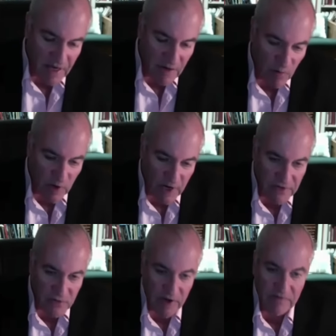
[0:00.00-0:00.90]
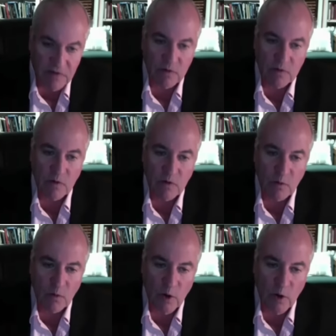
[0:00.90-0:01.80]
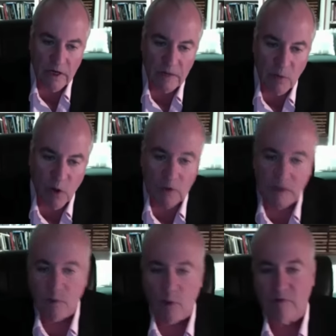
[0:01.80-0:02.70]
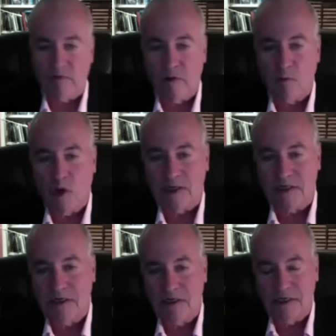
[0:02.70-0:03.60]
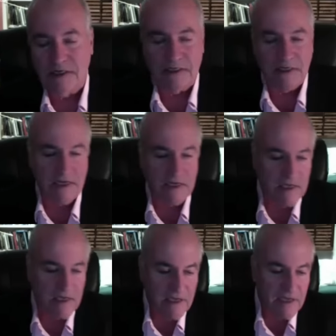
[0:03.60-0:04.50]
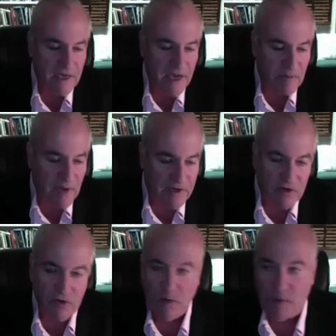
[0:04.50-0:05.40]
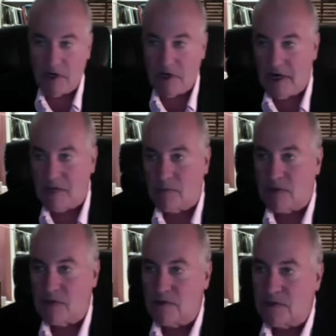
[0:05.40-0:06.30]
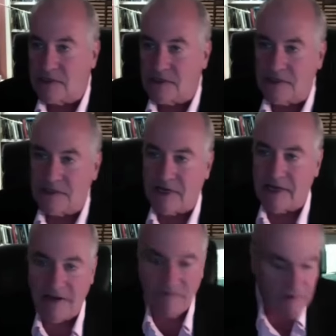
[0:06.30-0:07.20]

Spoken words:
when I drive to work in Baltimore from Washington, D.C., I'm not contributing any pollution since I have